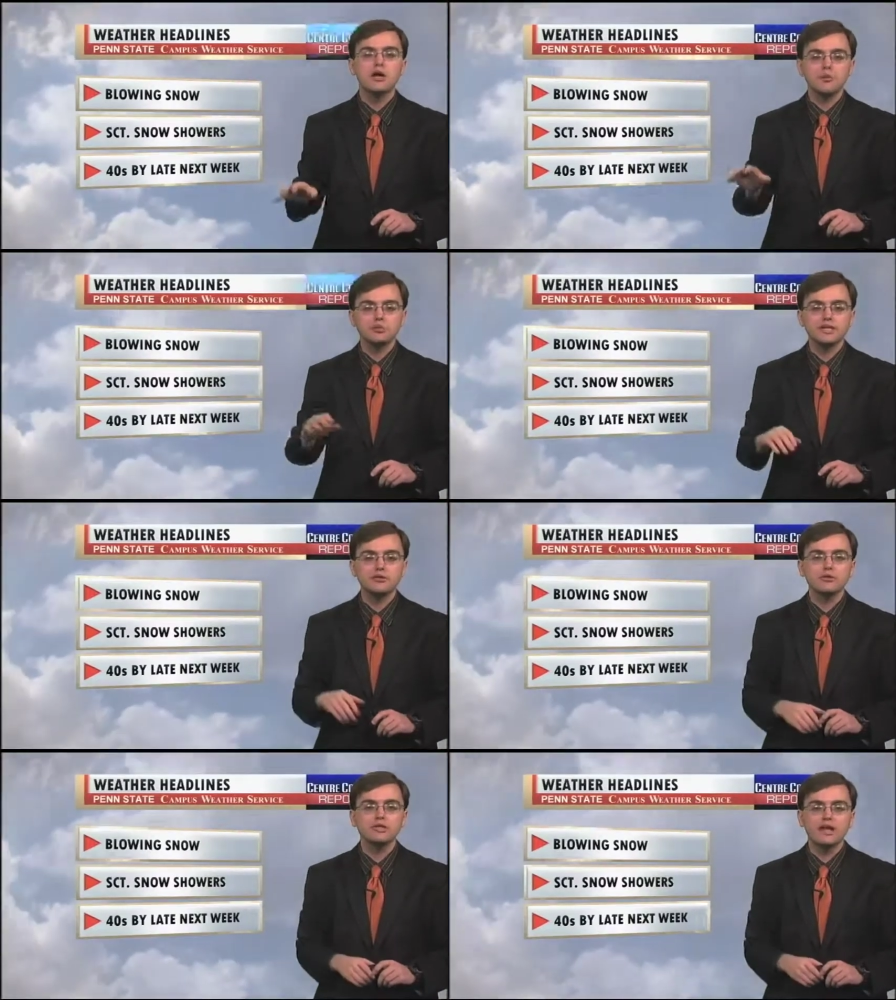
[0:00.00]
We'll take a
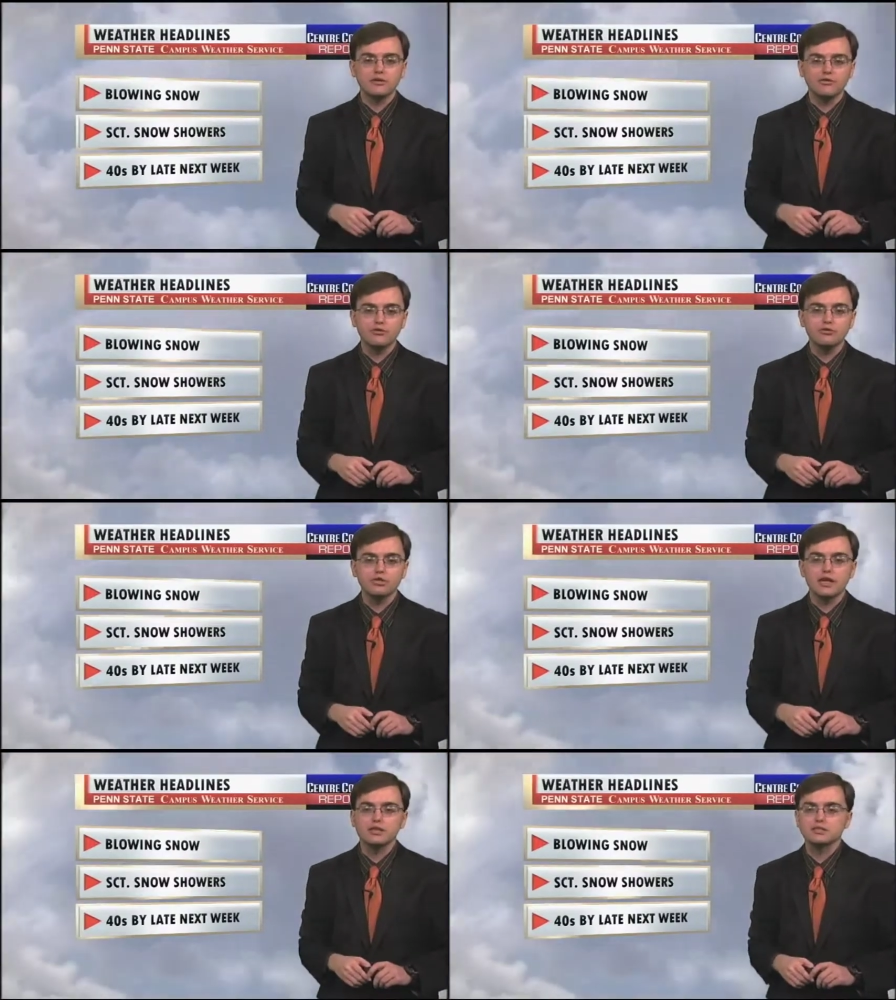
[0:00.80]
look at that in your future
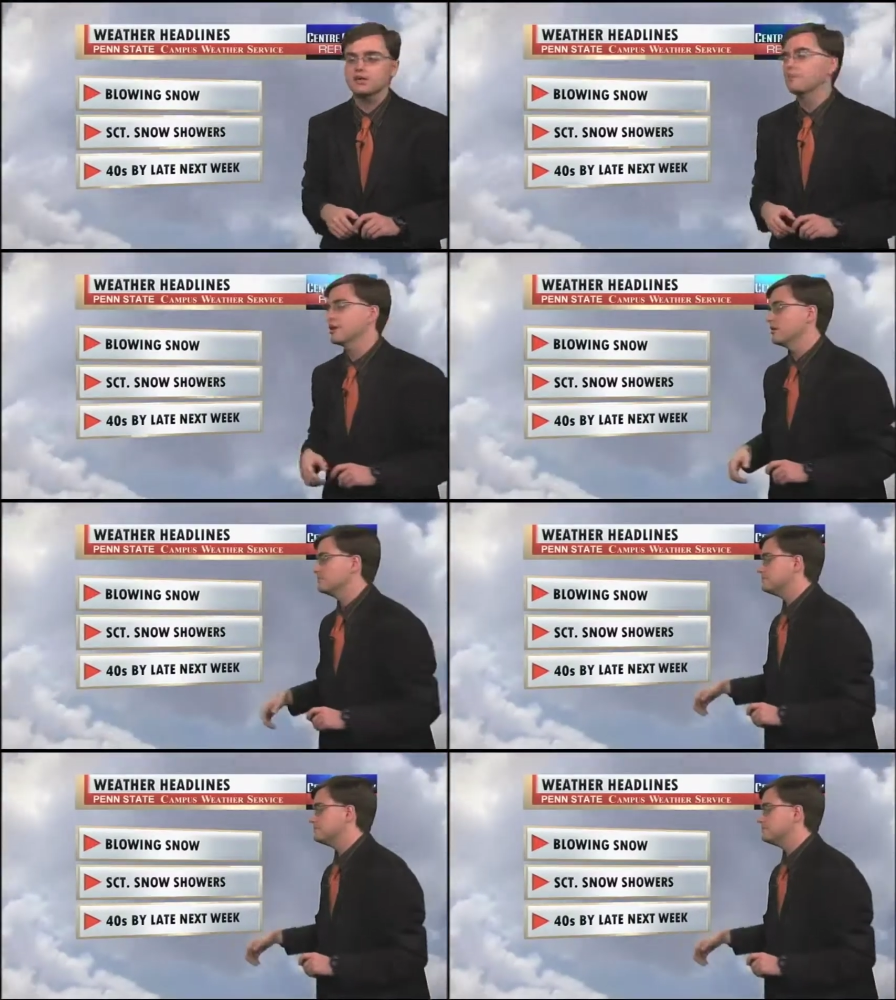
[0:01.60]
cast coming up.